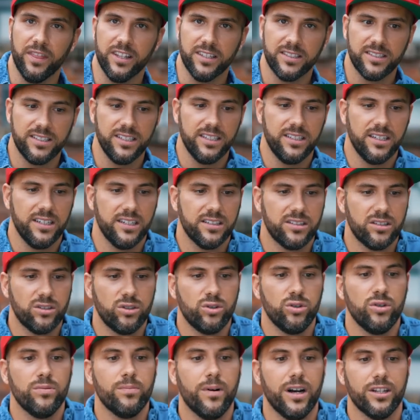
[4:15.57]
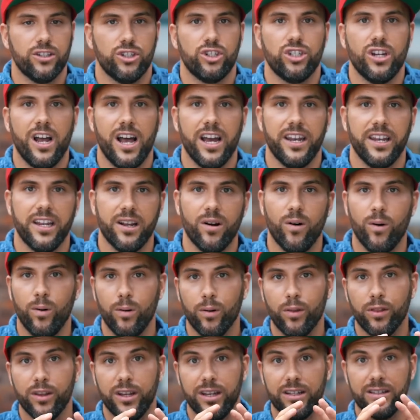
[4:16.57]
The city is too much shining.
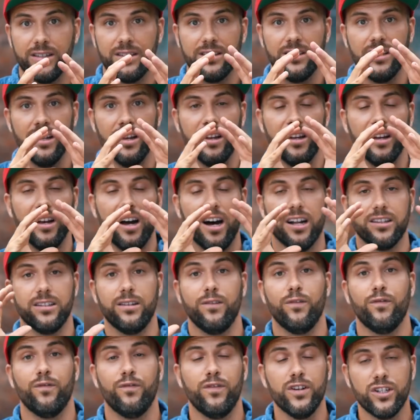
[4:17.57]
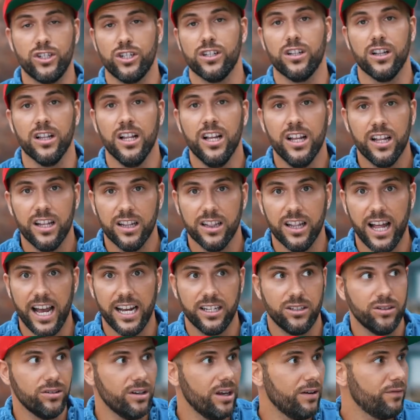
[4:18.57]
All the artificial
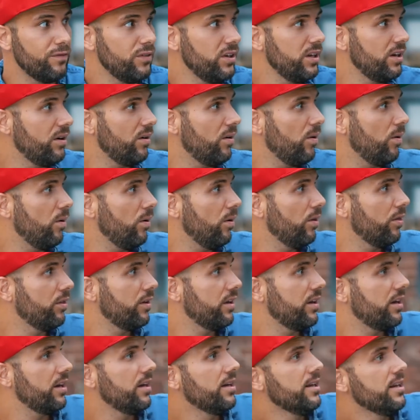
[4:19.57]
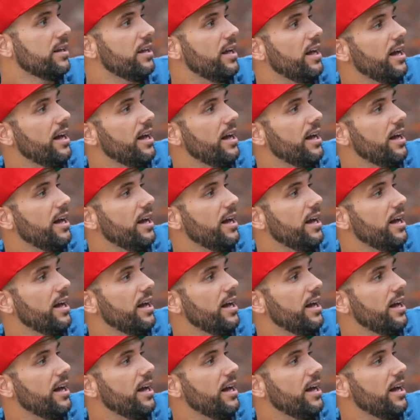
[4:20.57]
light you have here, all the